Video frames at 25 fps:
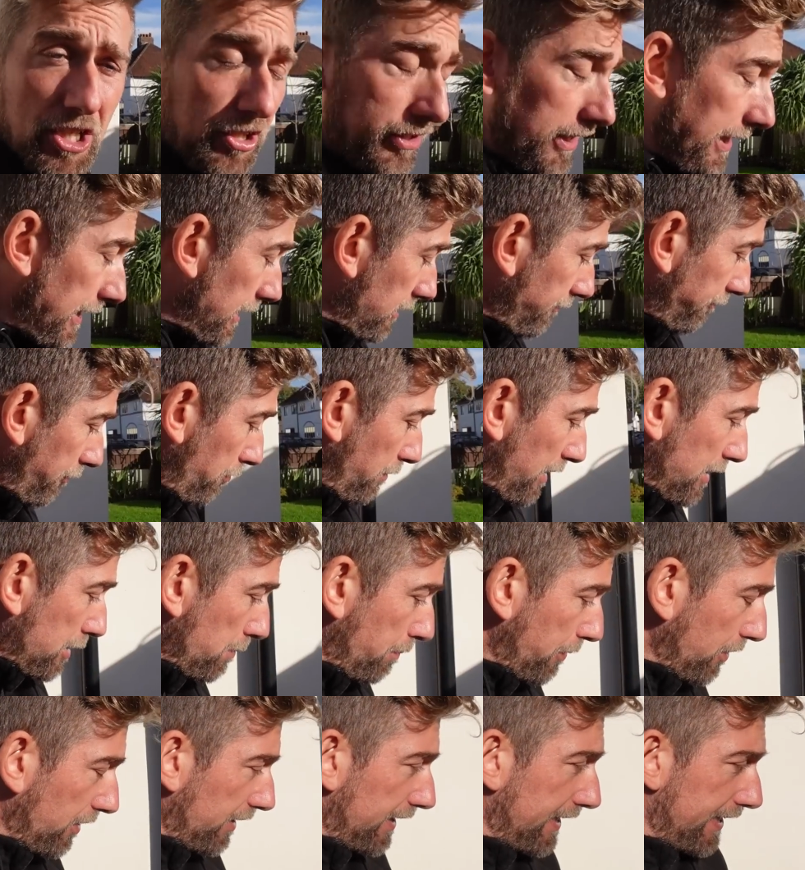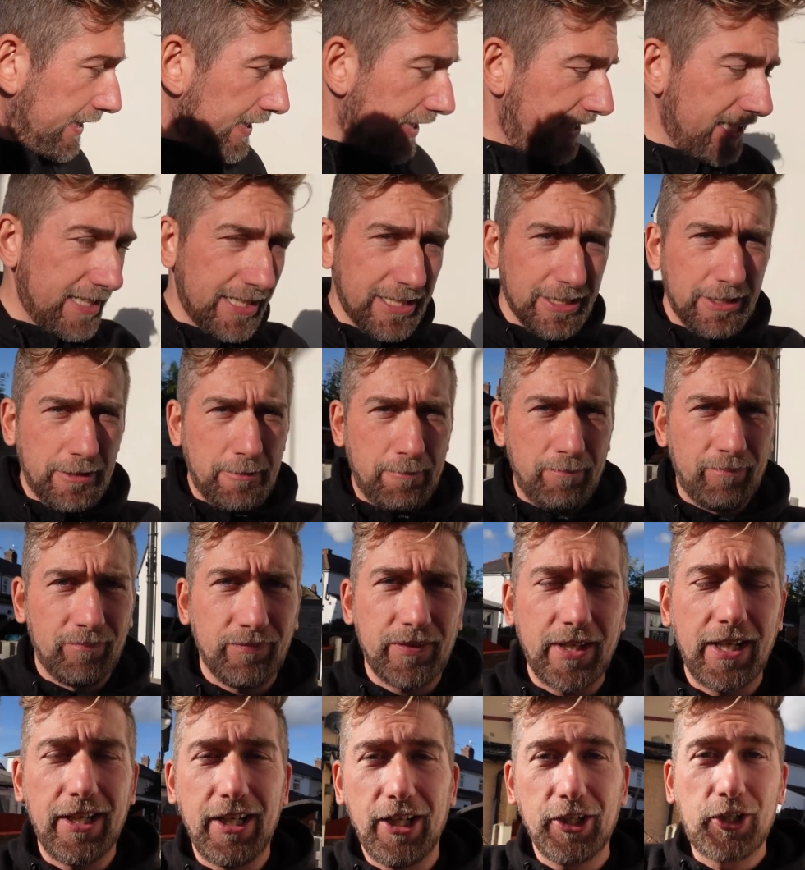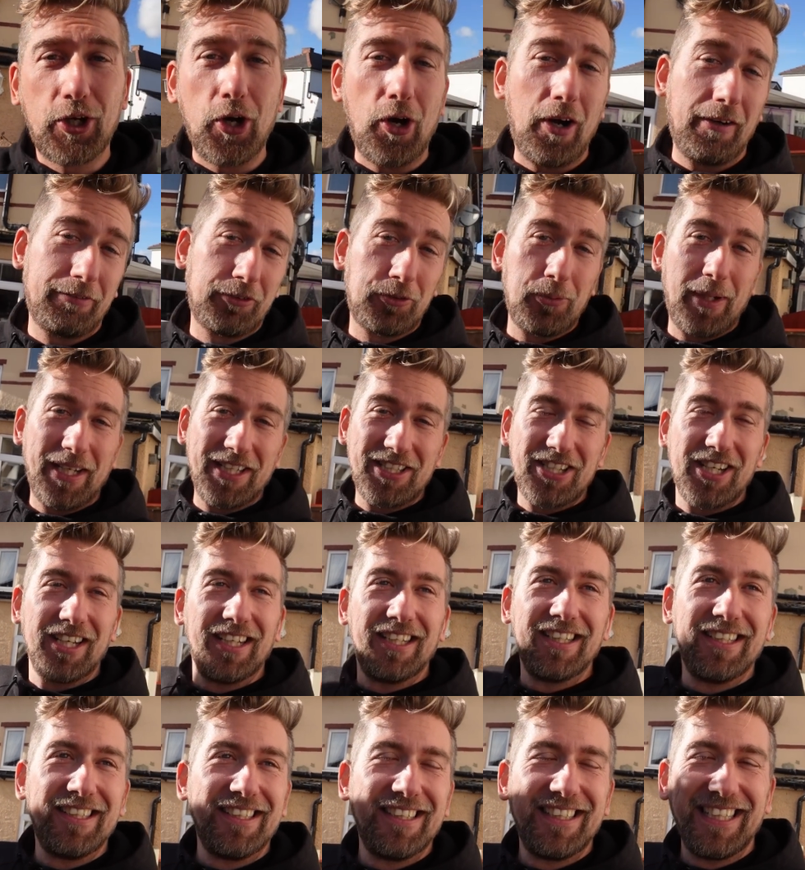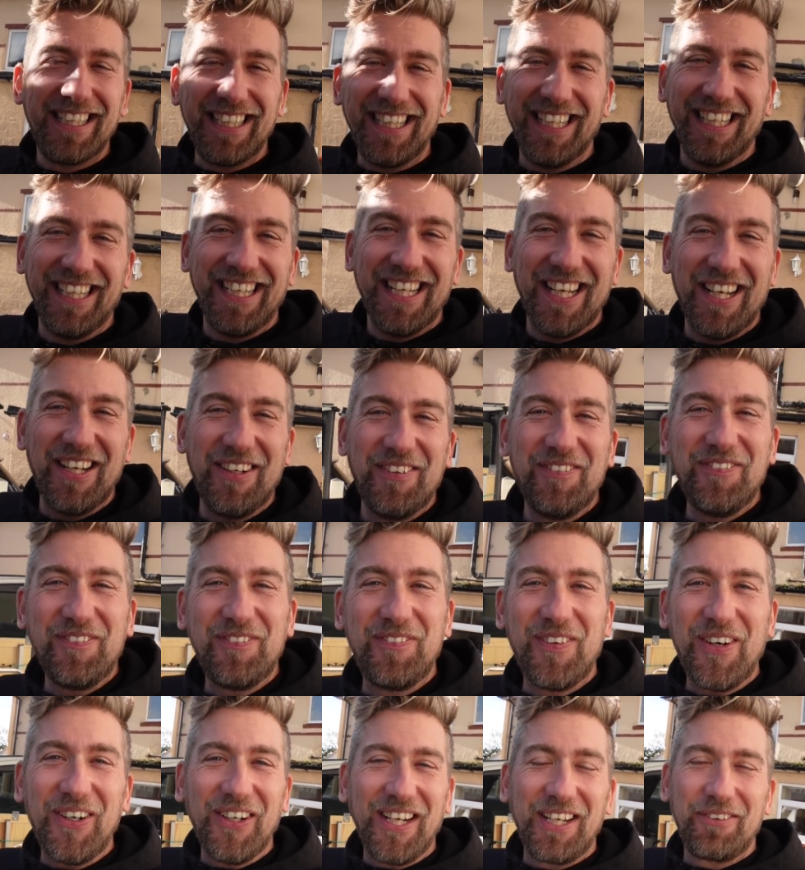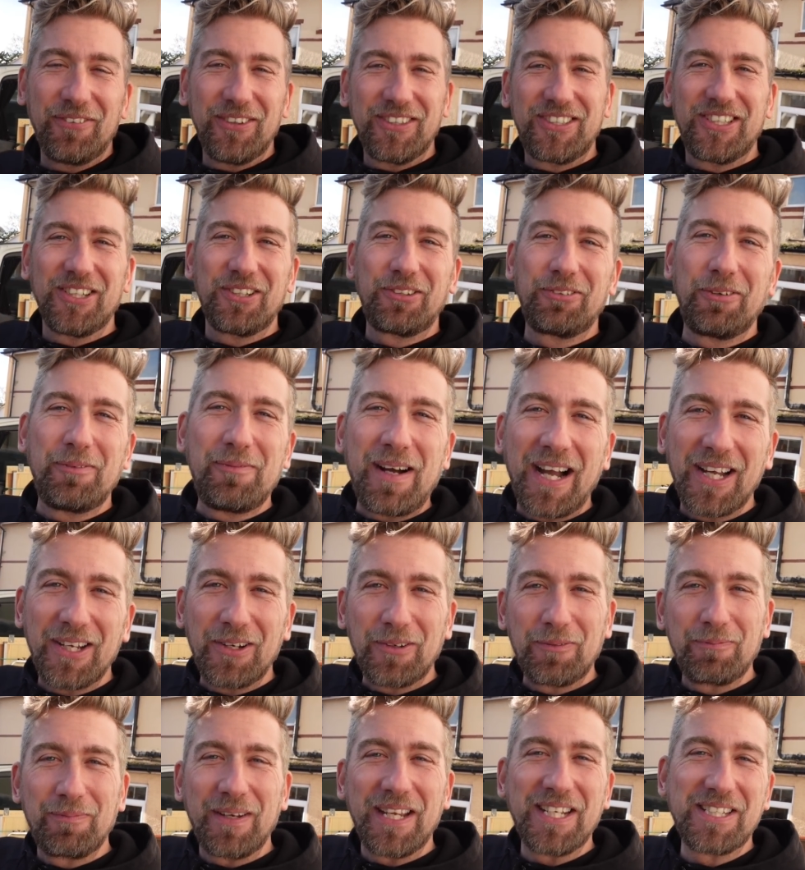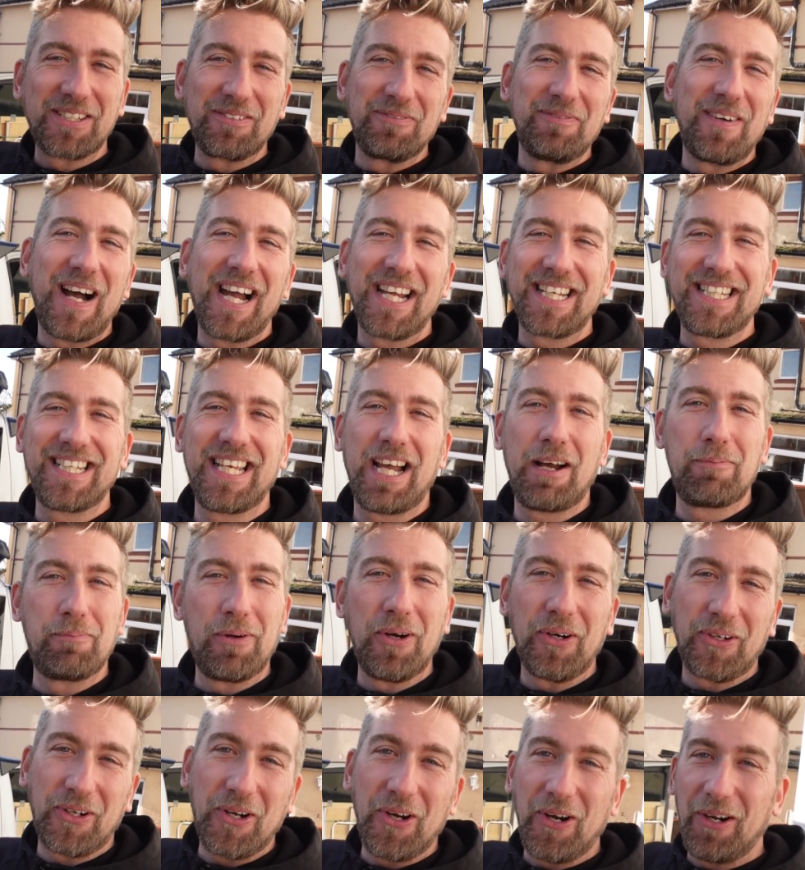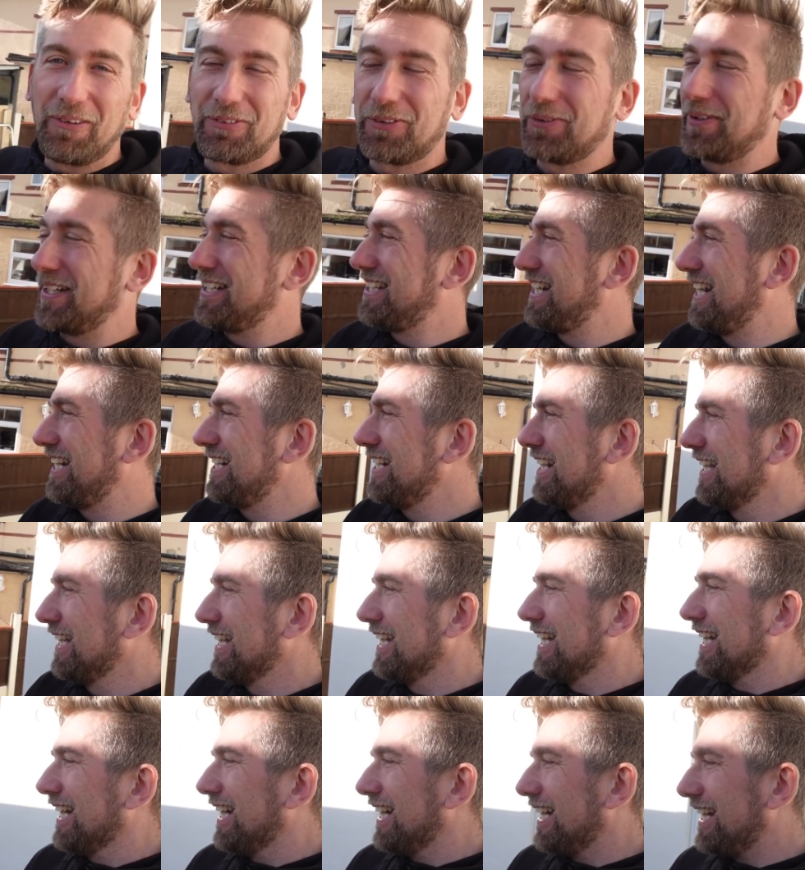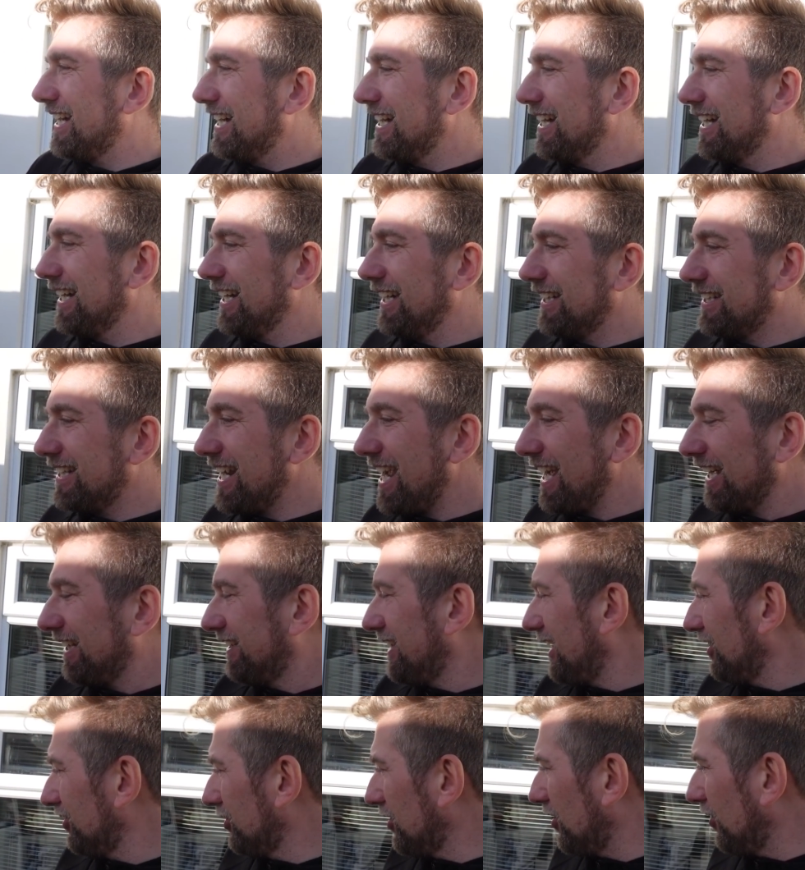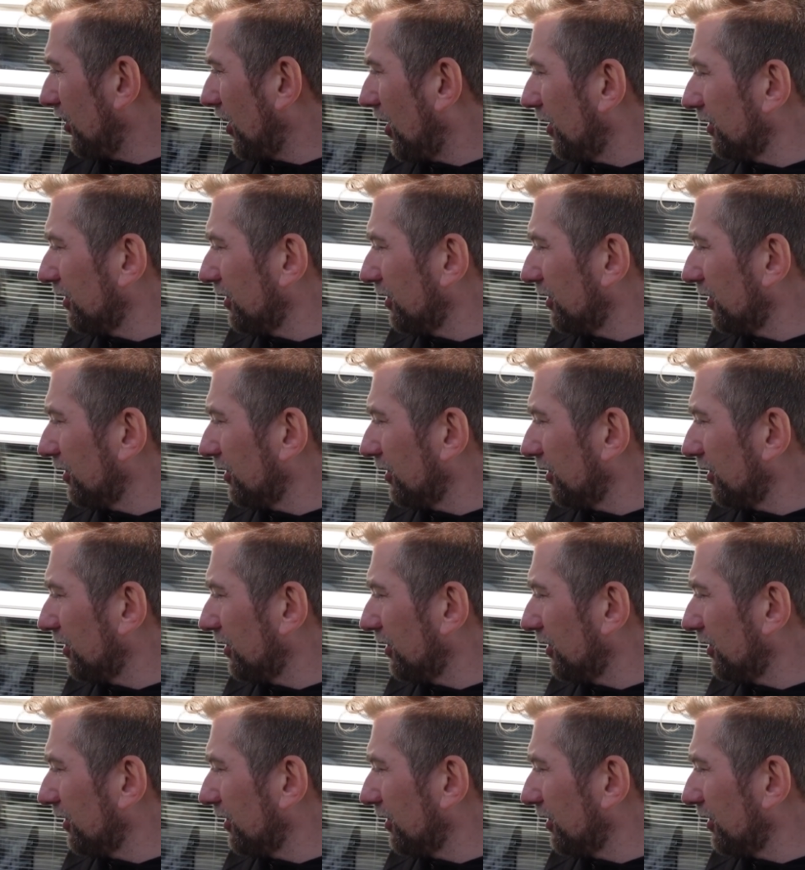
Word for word: no need for me to put a, uh, a cut-off switch, um, but it was just for my own peace of mind that I put a cut-off switch in. Uh, and yeah, that's all